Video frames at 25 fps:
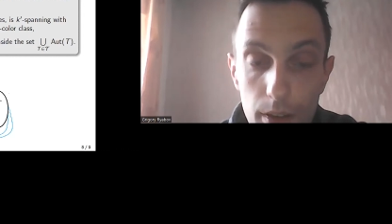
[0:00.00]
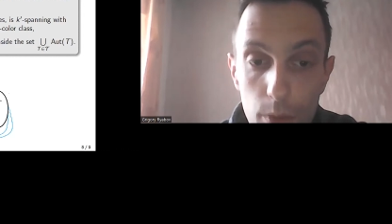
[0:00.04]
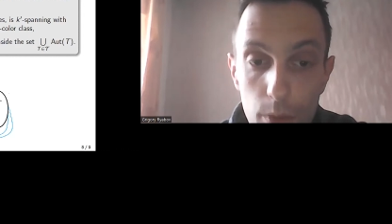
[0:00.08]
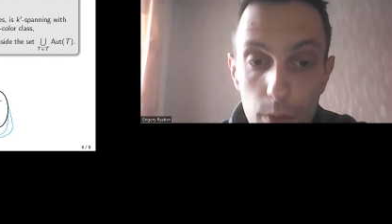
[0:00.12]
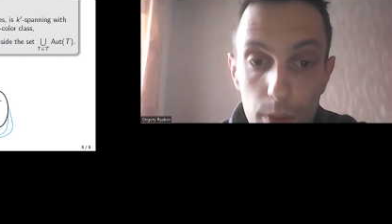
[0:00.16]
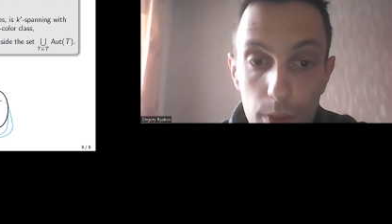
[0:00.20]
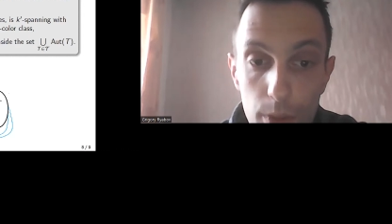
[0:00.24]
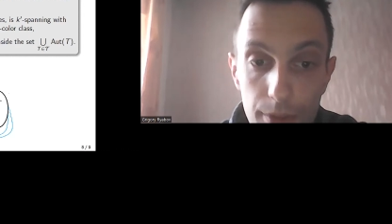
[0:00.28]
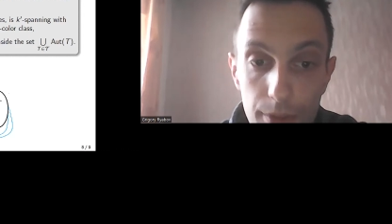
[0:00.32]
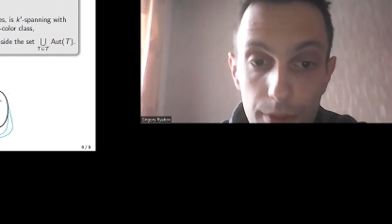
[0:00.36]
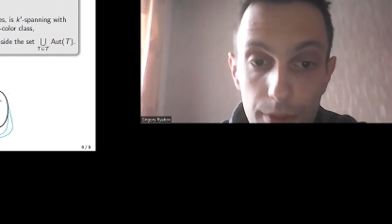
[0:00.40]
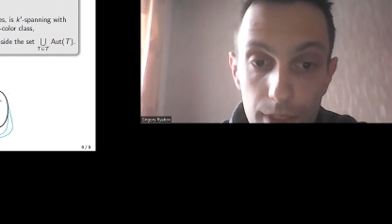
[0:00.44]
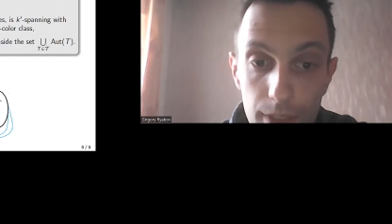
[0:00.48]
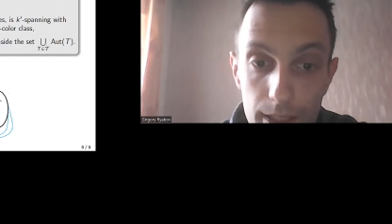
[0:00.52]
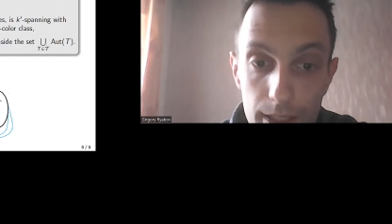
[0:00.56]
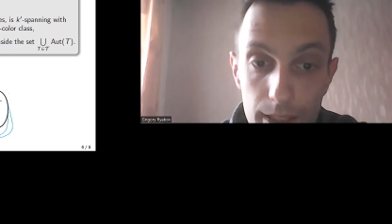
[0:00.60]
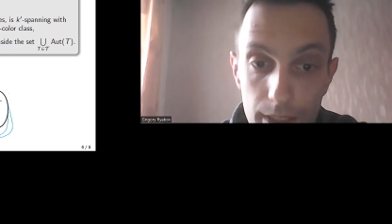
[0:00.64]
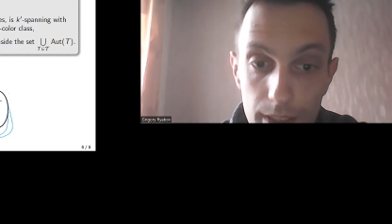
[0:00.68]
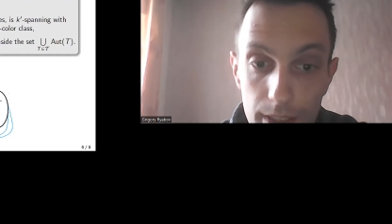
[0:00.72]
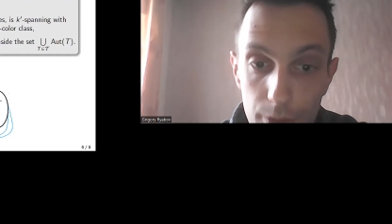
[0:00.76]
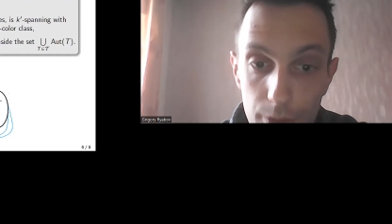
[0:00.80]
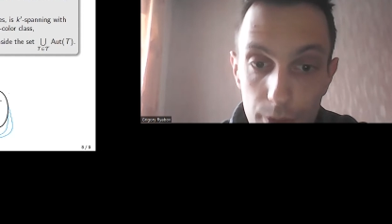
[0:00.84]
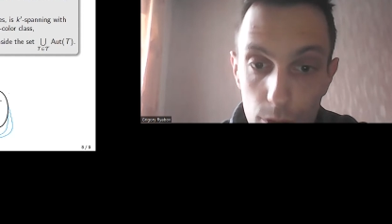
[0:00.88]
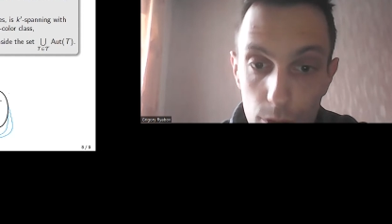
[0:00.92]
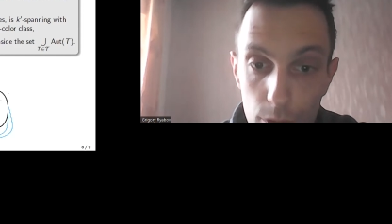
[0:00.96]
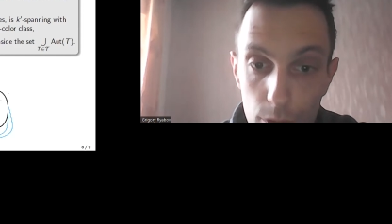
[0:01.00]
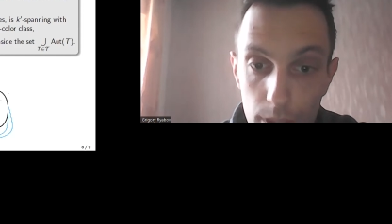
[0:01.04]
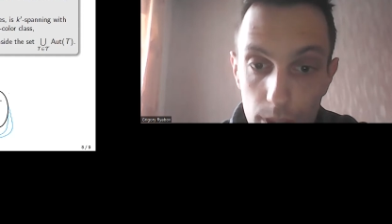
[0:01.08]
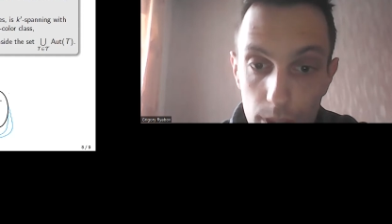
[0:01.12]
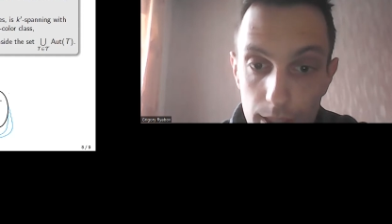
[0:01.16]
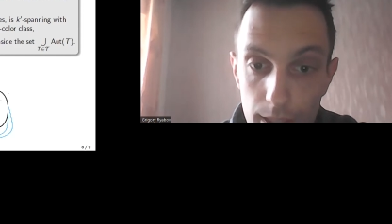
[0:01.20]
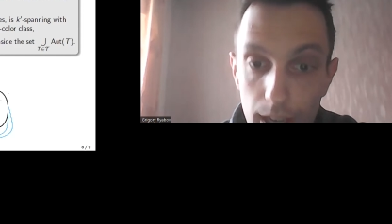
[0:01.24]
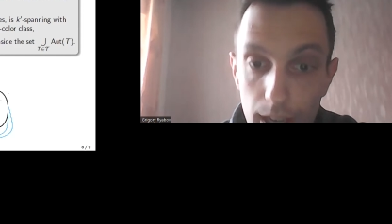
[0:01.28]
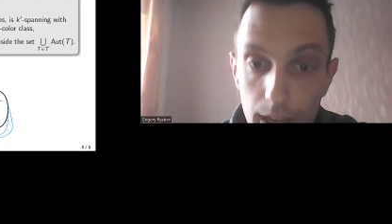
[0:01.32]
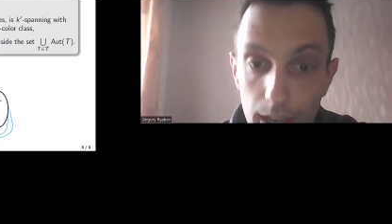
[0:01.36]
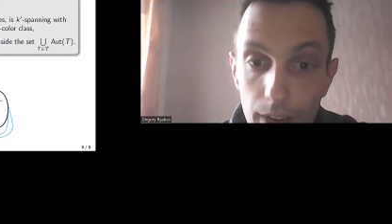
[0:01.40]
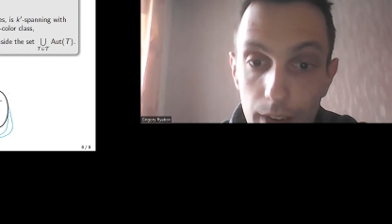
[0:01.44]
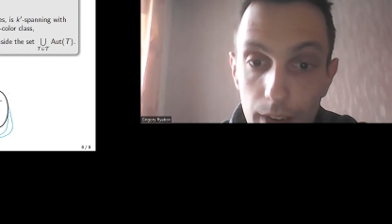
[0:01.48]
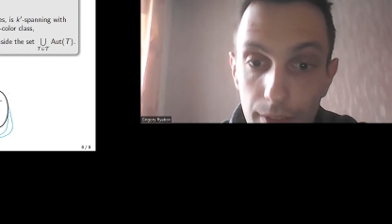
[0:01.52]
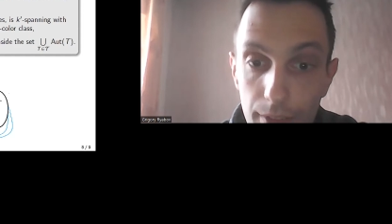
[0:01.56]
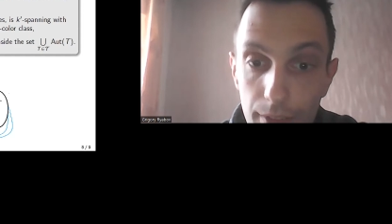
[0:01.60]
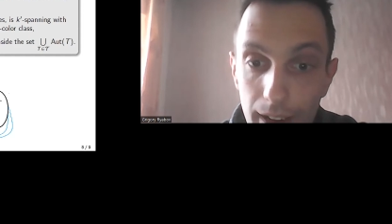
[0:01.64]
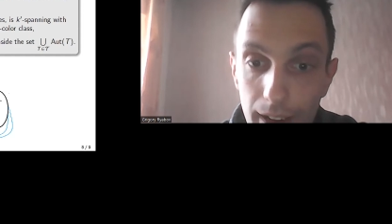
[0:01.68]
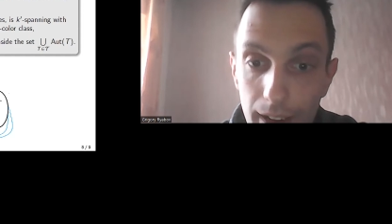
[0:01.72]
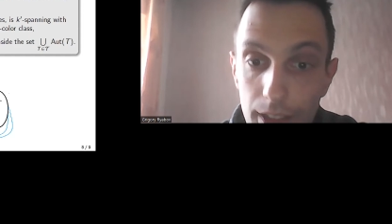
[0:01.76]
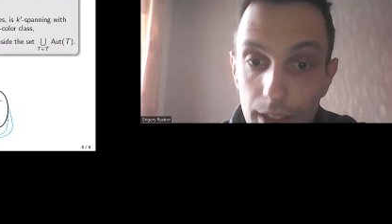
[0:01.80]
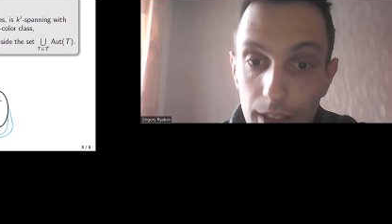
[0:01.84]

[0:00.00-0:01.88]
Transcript: we fix a vertex alpha,